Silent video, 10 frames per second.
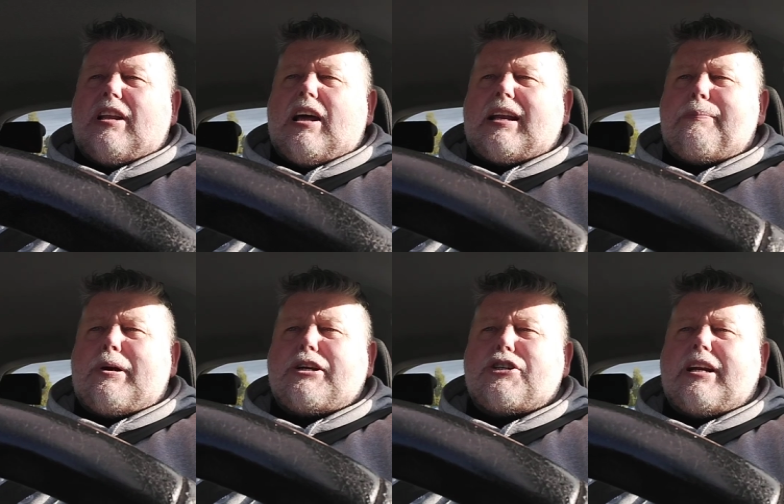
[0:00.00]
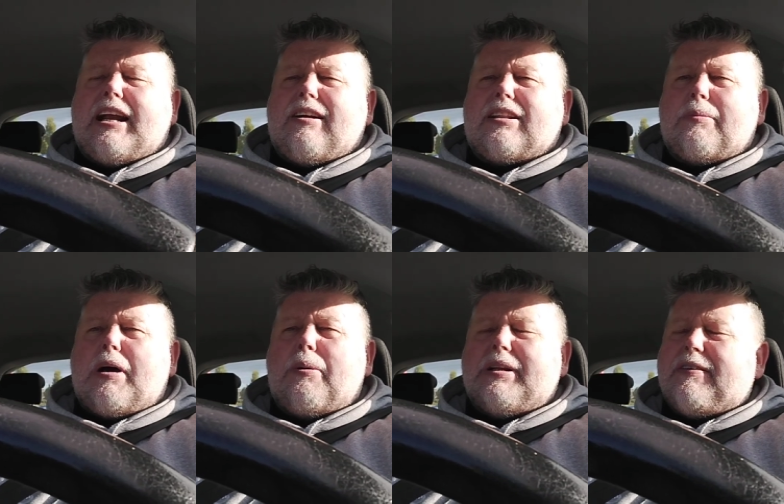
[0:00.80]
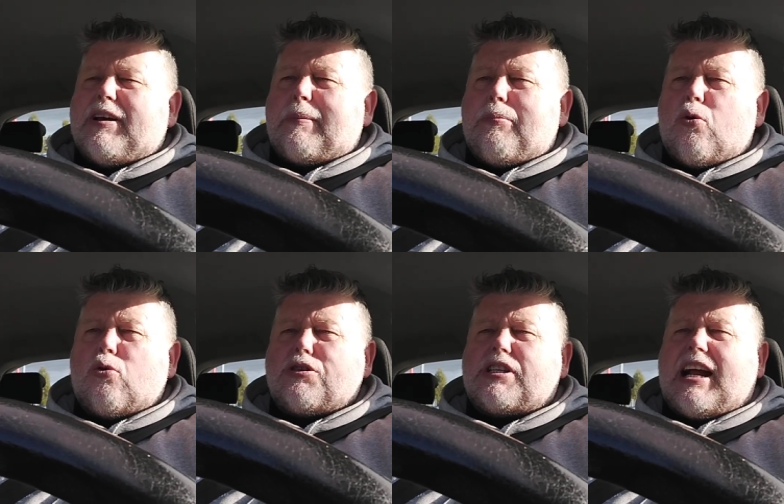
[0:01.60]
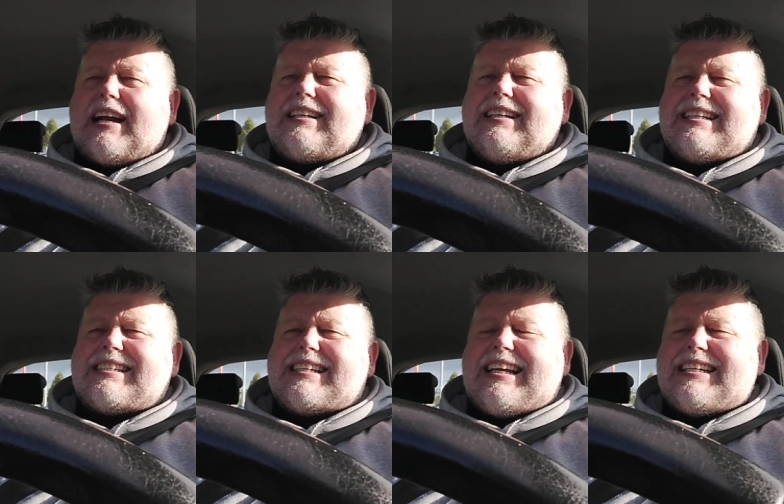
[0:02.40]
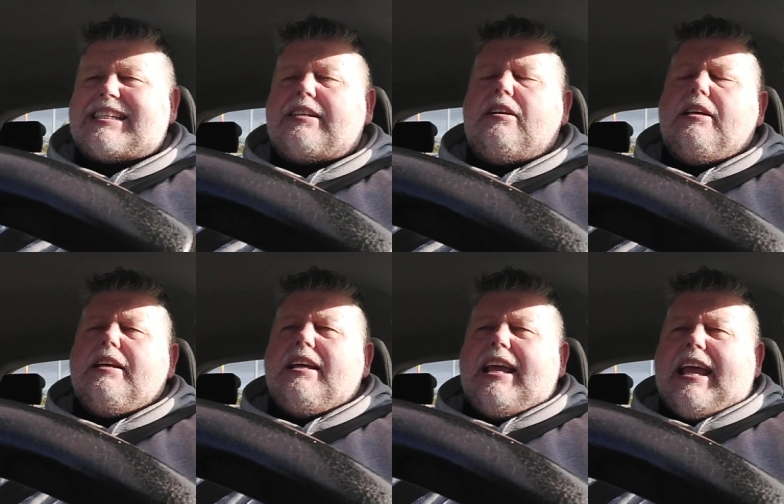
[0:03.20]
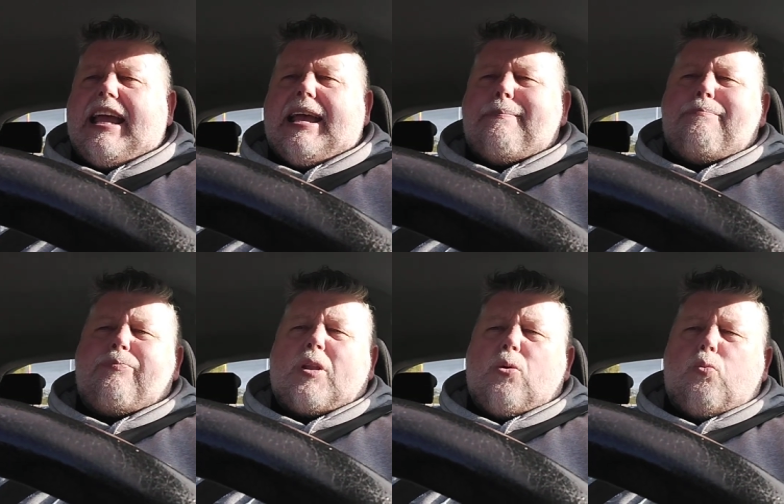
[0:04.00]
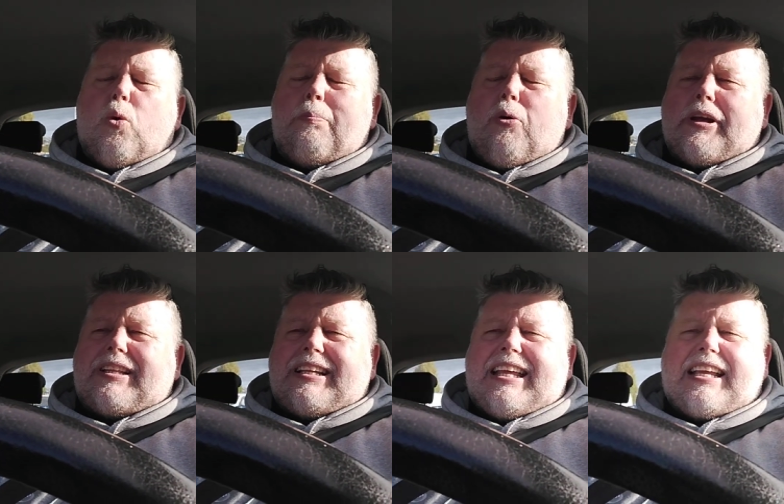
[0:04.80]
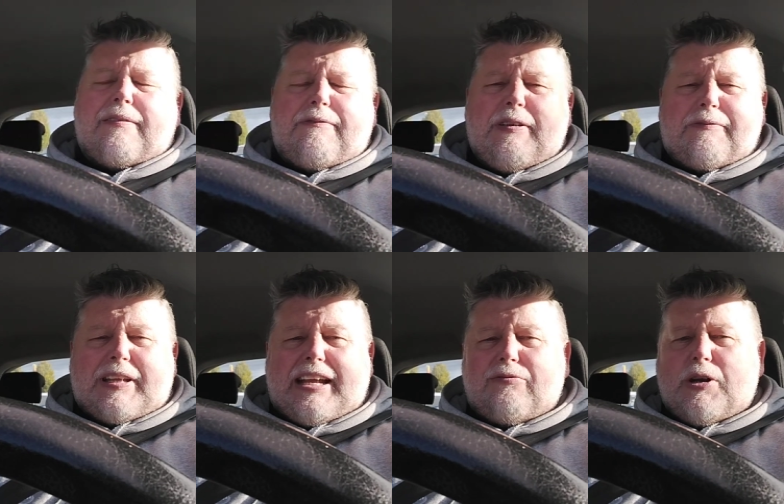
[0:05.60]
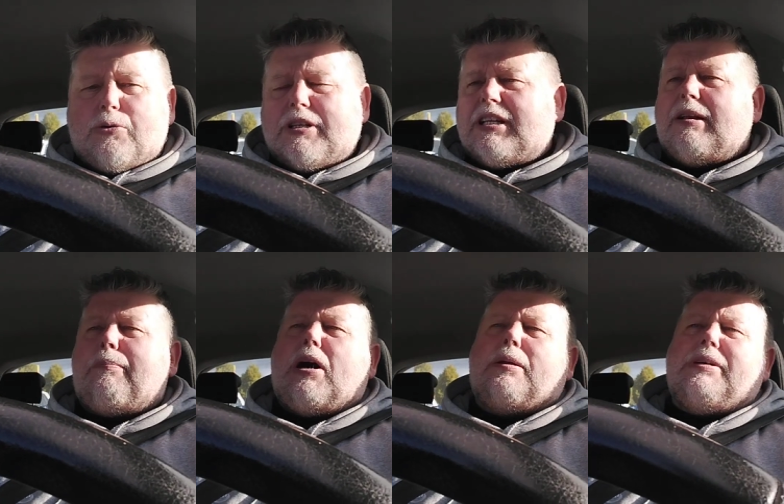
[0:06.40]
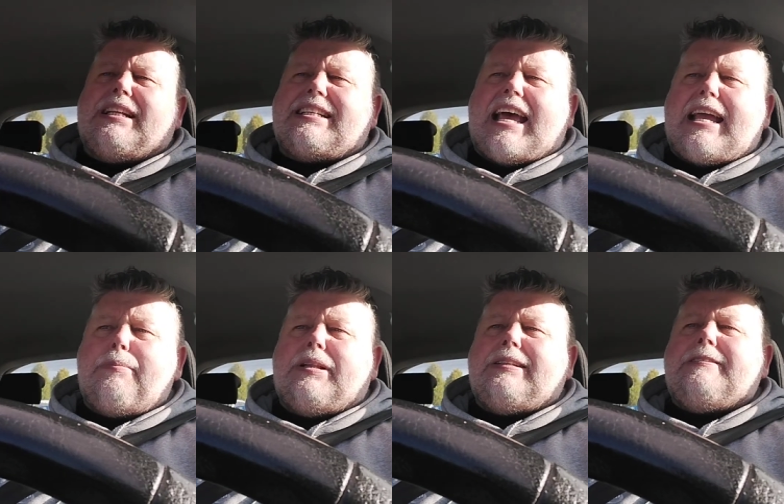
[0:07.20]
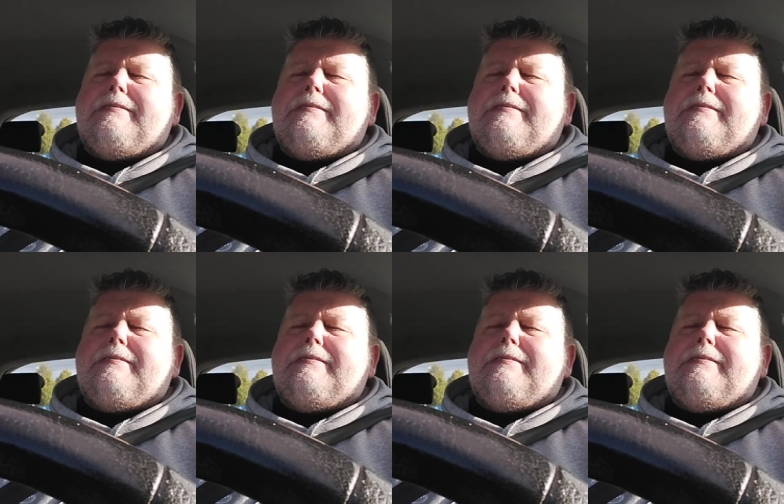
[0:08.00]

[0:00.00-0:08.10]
a lot of pressure there at the moment. They've had a poor start to the season. 1 point, I think, in 15, rooted to the bottom of the table.